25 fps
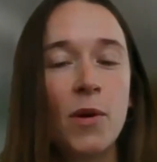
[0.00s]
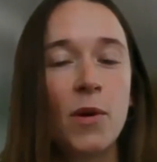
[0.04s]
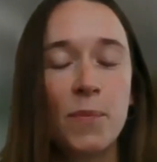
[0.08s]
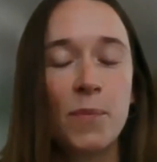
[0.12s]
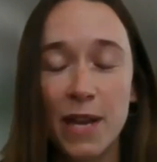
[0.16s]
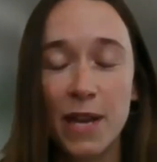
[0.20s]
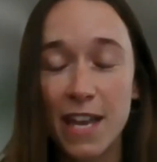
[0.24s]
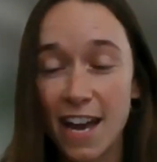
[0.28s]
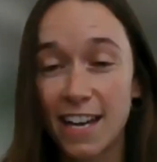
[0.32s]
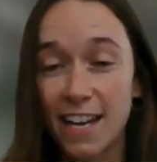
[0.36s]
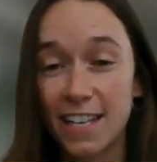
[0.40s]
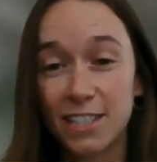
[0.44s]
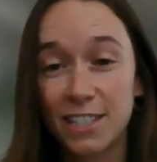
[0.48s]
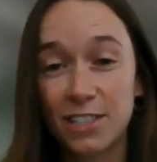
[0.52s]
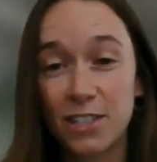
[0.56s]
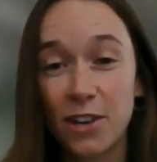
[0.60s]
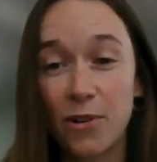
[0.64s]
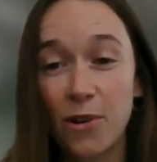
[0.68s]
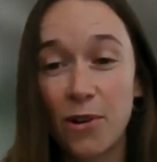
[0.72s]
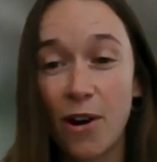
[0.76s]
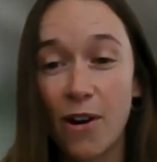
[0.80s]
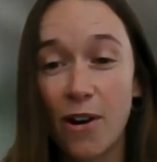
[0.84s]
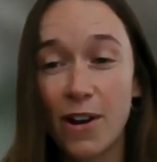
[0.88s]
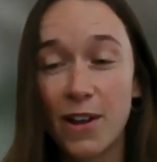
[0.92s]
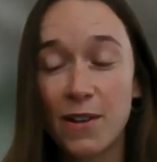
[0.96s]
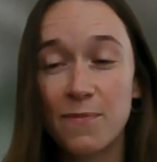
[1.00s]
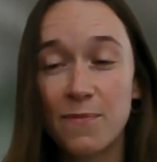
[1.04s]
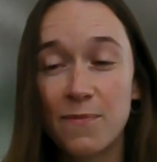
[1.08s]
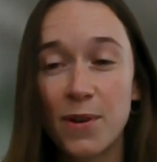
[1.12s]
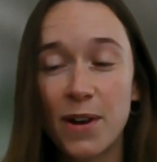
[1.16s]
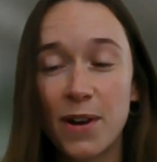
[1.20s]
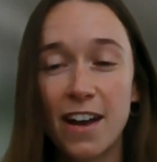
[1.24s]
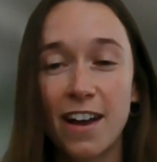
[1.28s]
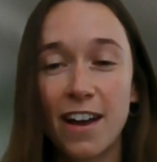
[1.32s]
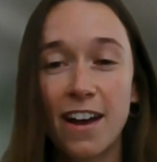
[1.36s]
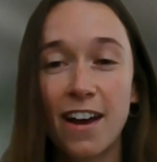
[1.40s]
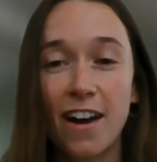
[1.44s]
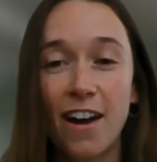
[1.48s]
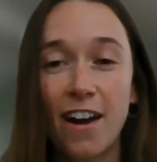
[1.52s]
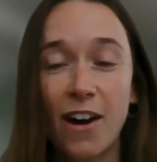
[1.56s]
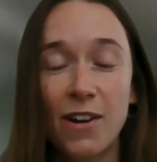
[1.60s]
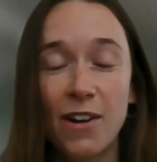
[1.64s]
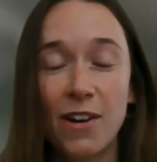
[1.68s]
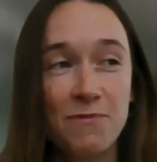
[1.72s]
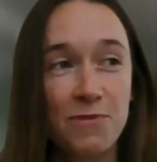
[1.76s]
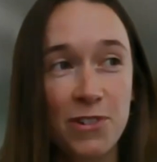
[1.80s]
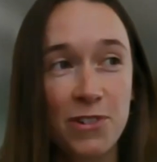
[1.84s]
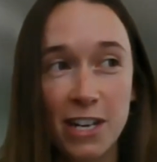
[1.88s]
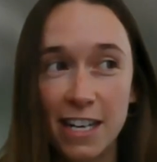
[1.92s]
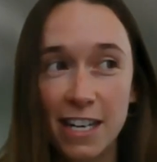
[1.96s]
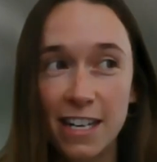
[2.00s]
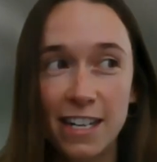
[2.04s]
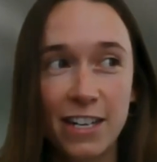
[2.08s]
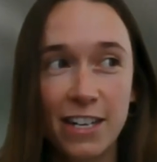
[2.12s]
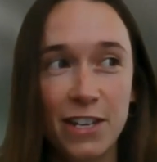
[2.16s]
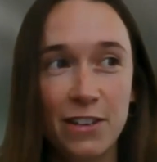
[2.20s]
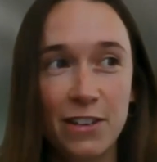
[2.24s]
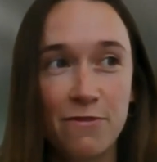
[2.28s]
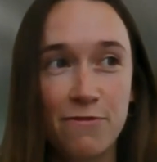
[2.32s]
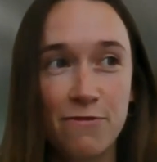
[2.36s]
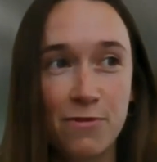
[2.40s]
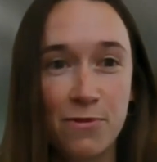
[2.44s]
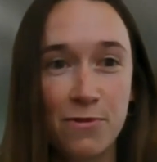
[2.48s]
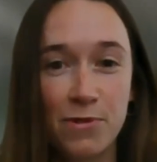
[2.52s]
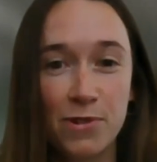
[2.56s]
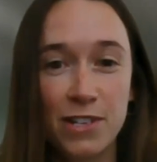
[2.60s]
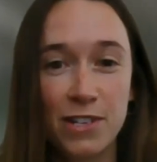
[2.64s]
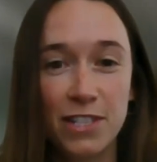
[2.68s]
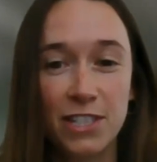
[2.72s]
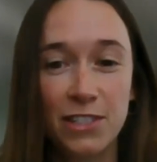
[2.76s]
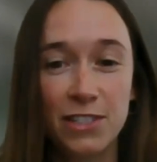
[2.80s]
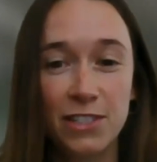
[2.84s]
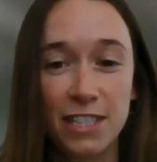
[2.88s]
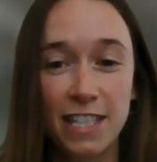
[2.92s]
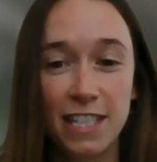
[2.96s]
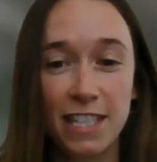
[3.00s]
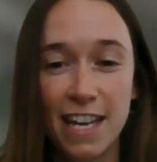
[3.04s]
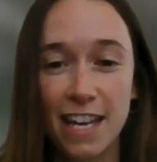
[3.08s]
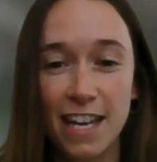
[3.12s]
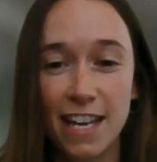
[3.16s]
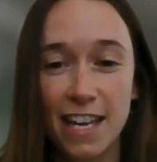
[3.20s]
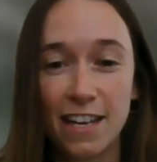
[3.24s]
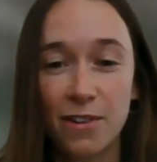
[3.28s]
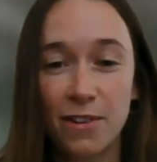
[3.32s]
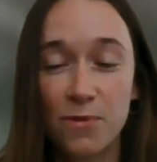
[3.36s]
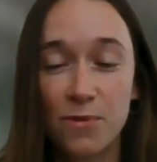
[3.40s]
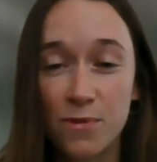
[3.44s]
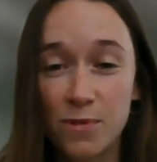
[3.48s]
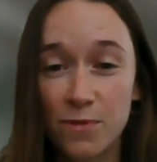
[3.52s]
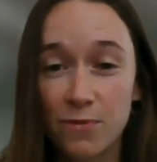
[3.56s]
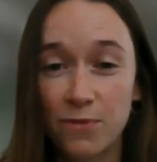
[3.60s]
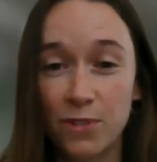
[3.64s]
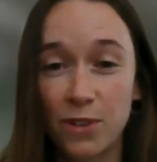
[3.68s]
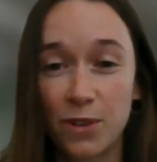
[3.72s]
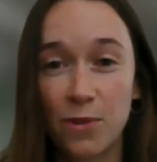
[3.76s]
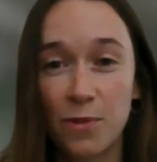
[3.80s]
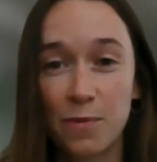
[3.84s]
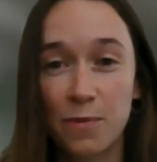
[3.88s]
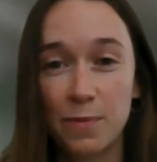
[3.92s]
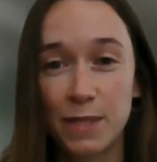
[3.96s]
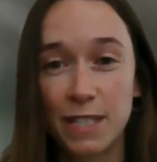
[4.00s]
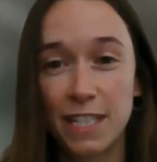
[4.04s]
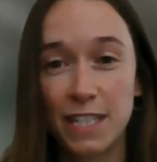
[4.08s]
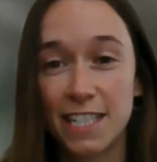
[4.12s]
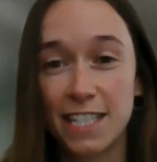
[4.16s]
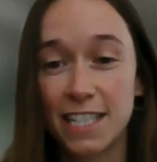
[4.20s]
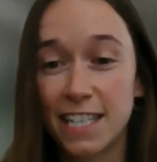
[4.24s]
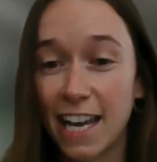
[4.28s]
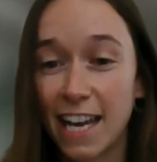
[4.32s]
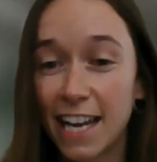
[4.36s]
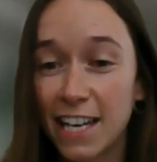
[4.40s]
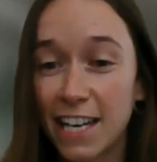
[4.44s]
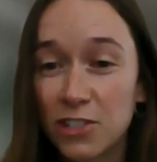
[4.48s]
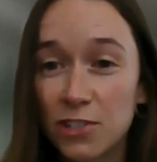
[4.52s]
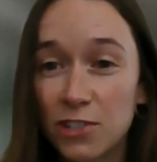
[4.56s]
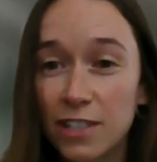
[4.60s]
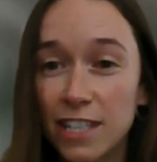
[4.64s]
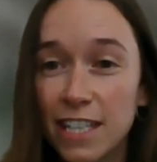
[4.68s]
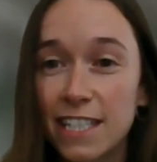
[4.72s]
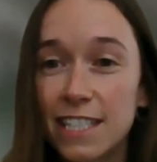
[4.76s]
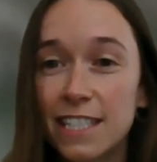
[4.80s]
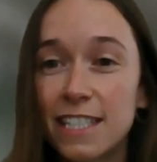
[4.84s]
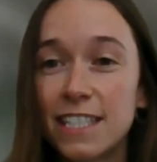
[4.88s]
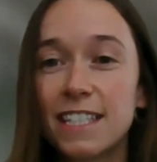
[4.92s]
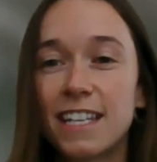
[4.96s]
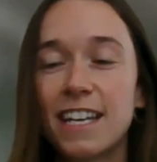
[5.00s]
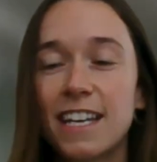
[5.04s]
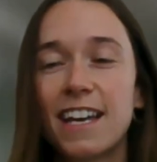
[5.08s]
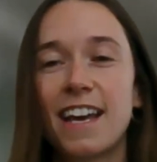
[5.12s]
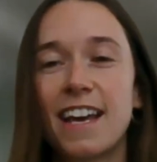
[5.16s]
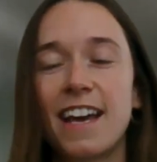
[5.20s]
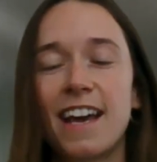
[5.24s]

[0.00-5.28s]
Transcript: But yeah, so I'm really looking forward to seeing all of the competition entries.